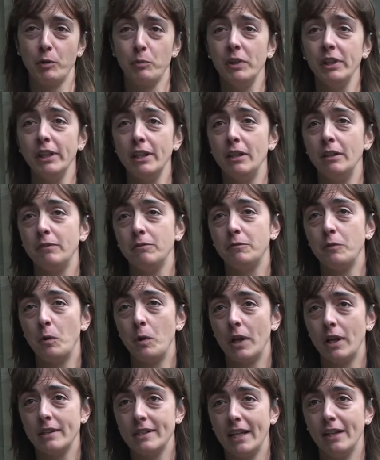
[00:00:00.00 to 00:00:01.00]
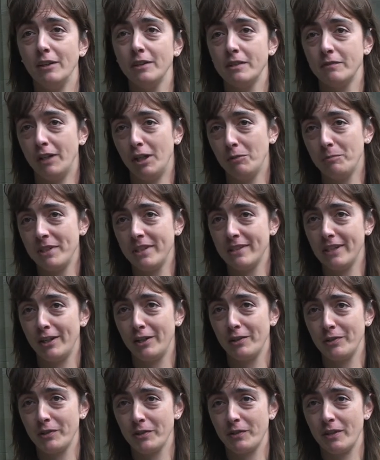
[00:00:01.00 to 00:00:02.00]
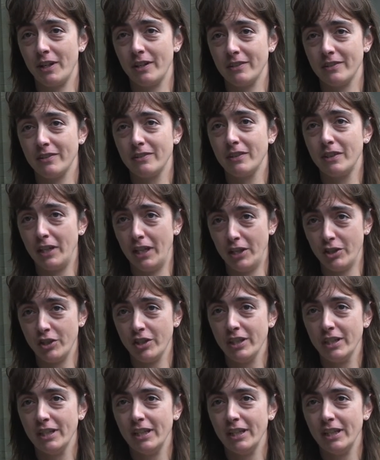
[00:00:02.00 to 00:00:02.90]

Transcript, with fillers: are really four talent development centers across the nation